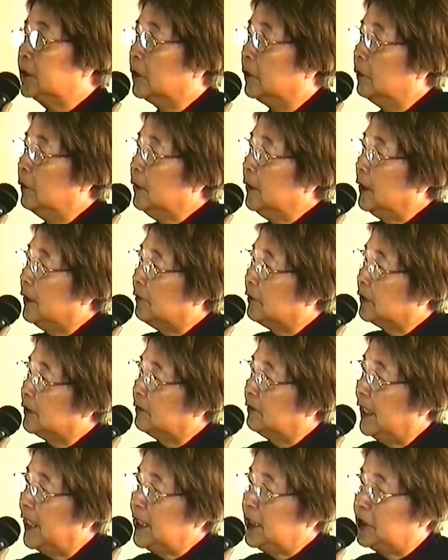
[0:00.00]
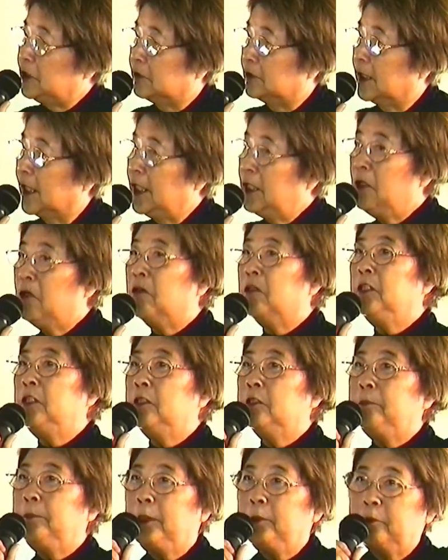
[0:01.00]
So there was a ration. I know
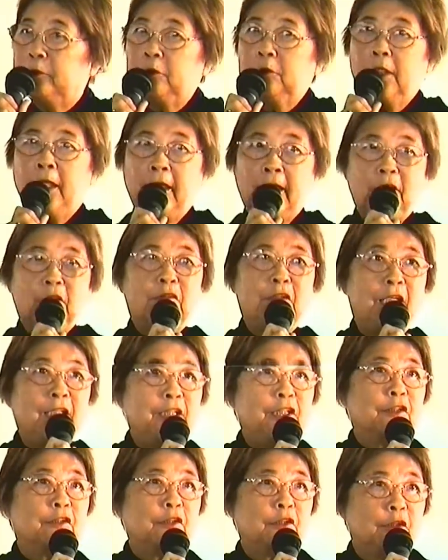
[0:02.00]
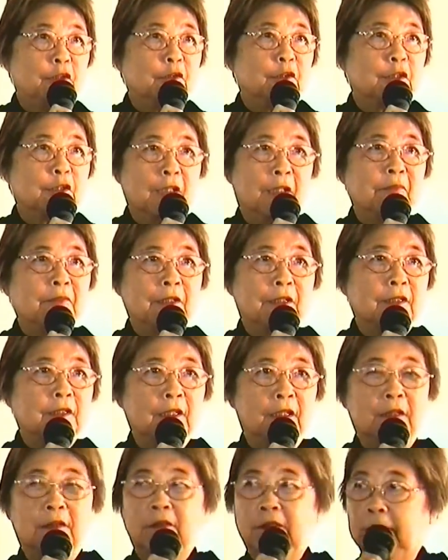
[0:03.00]
you people had a ration too, so I'm not
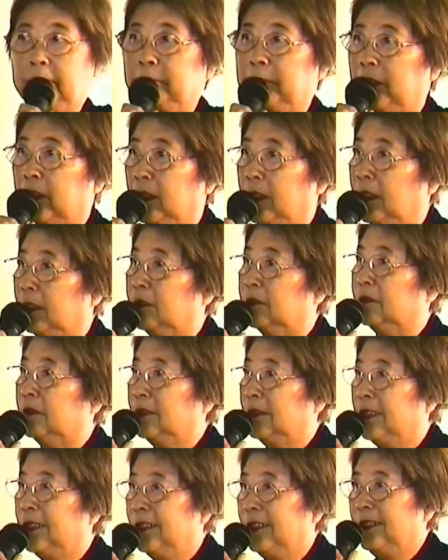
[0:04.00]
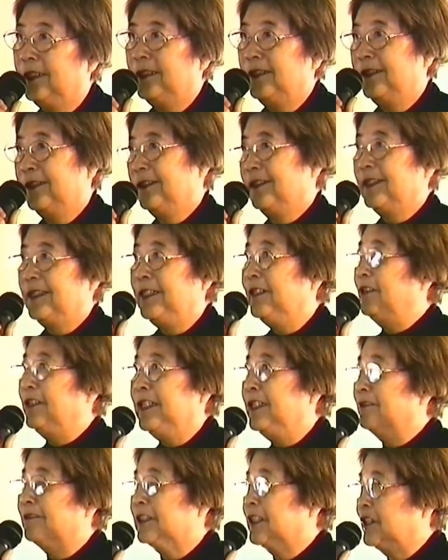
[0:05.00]
saying Japan had a,
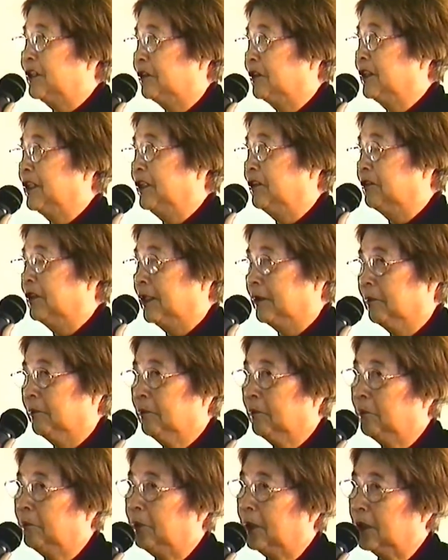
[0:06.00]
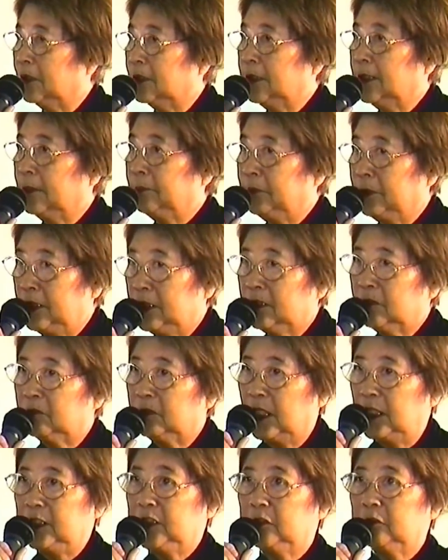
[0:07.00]
it was the only one. But Japanese
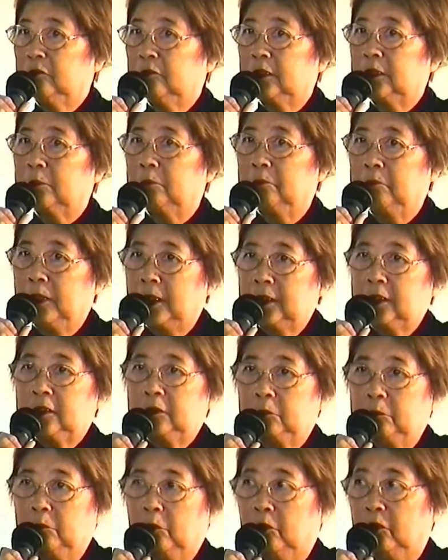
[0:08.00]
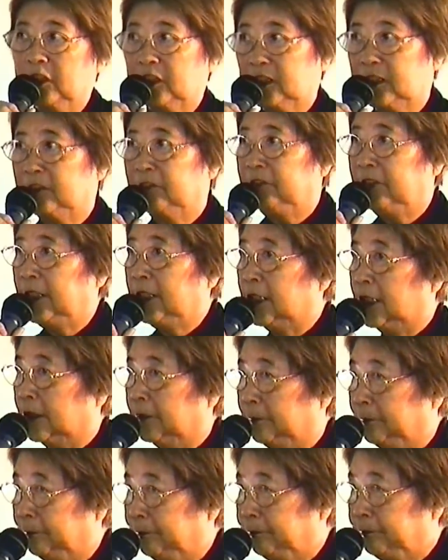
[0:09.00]
ration was much more
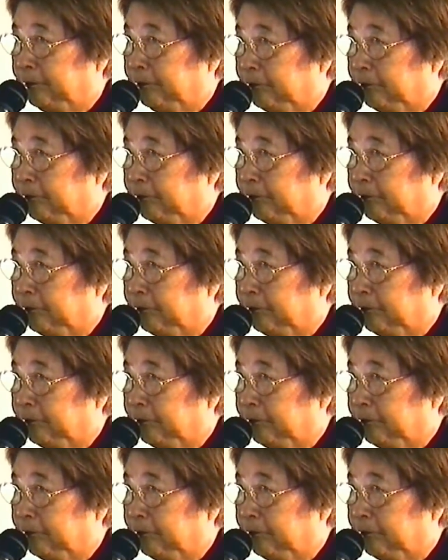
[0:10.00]
severe.